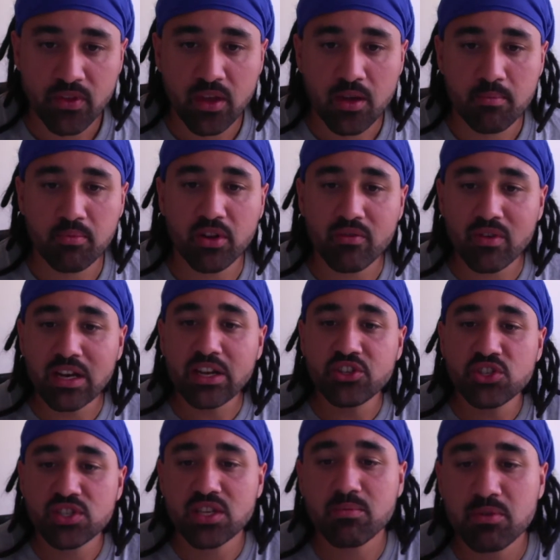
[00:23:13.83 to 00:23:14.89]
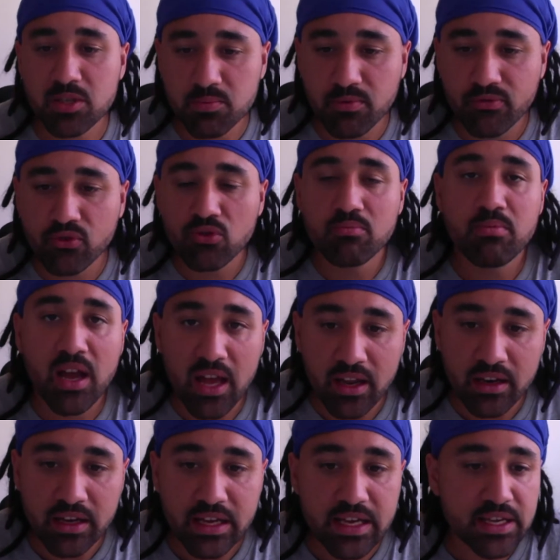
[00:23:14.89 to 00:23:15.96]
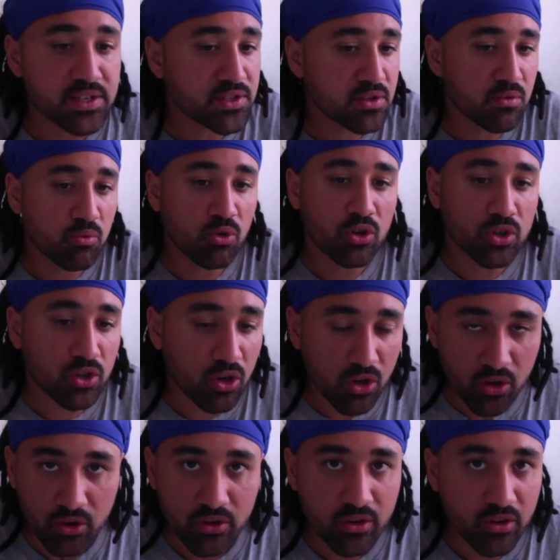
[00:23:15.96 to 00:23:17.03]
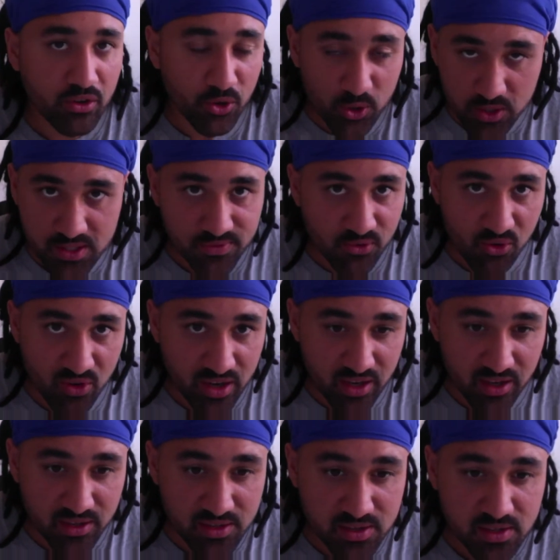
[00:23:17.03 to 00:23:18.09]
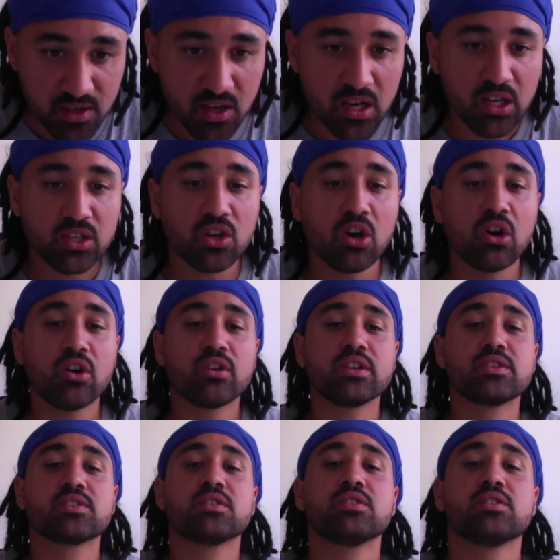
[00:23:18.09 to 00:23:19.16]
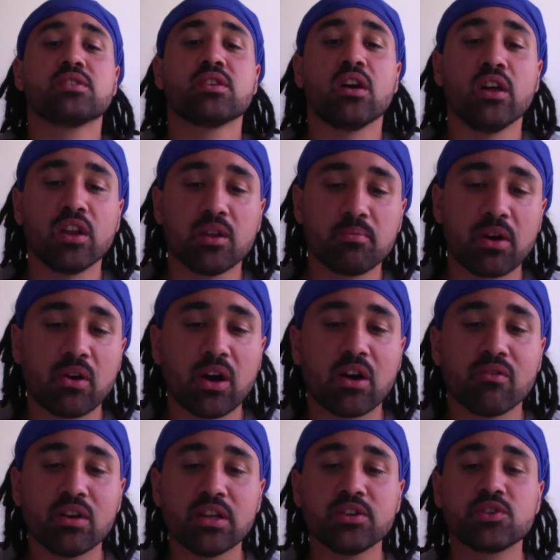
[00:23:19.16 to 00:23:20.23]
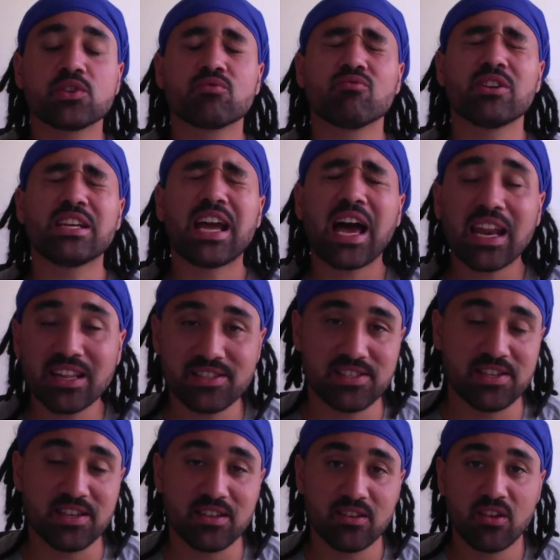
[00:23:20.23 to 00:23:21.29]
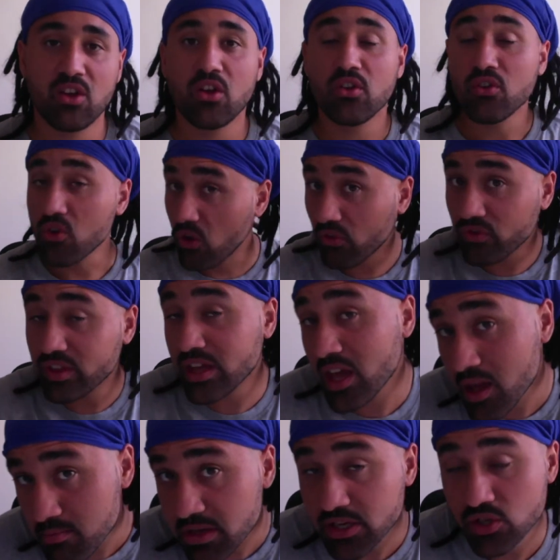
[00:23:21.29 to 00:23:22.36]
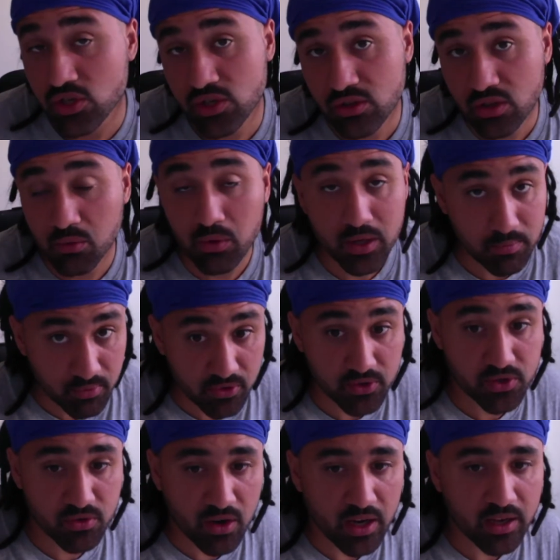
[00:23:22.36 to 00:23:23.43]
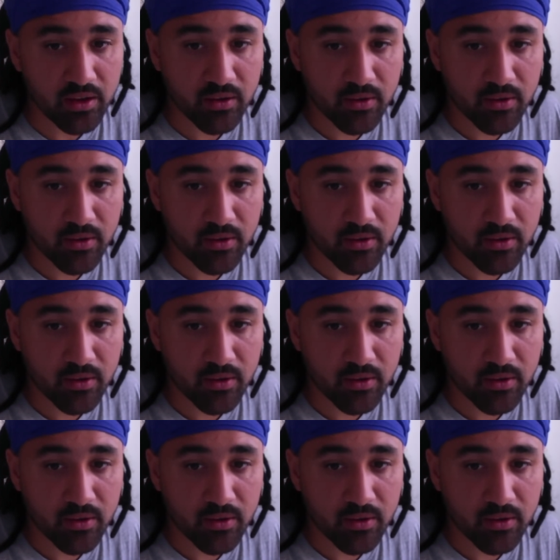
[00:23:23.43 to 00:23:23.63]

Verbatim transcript: but a religious image before men isn't what God looks for in us. God is concerned about our religious reality, not the image that we portray.